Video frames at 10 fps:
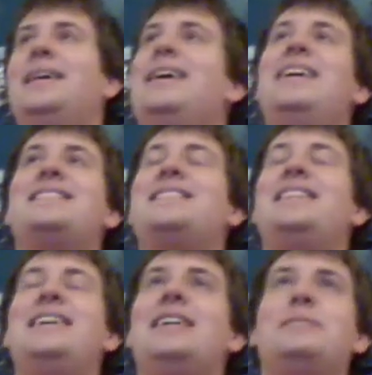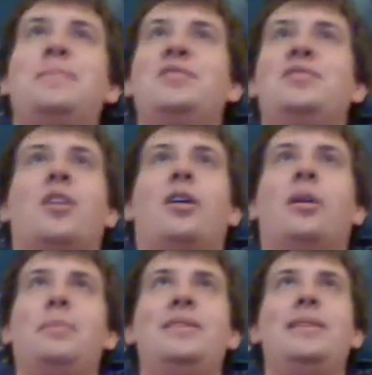It's
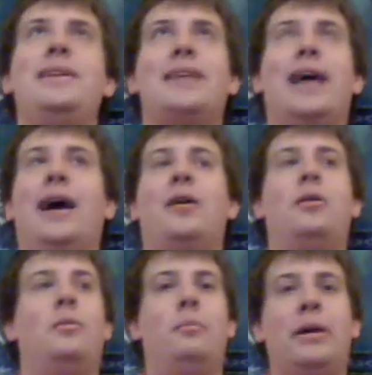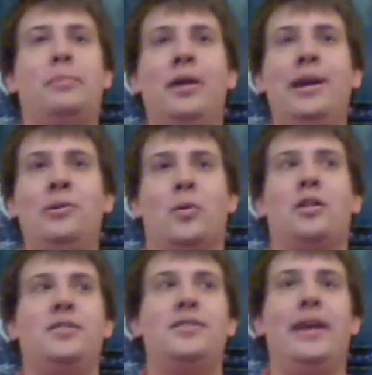bizarre, but it's how my brain
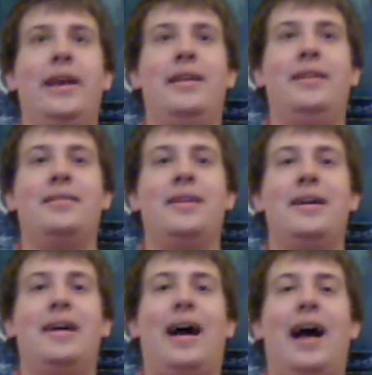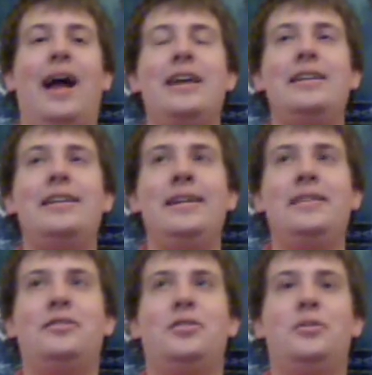works, and I
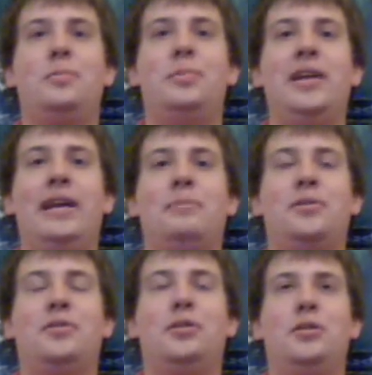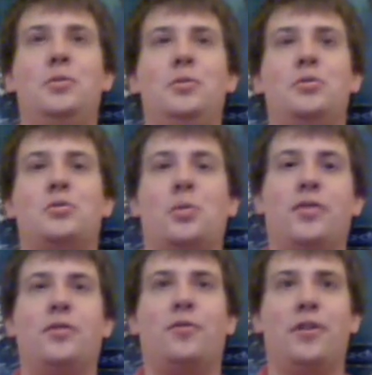need to be able to sort
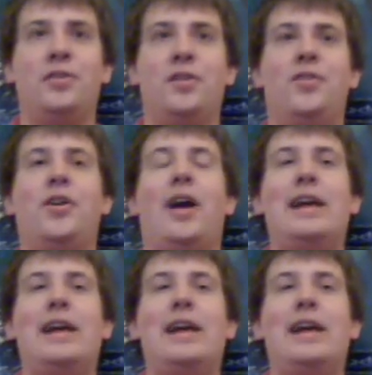of confront this fear.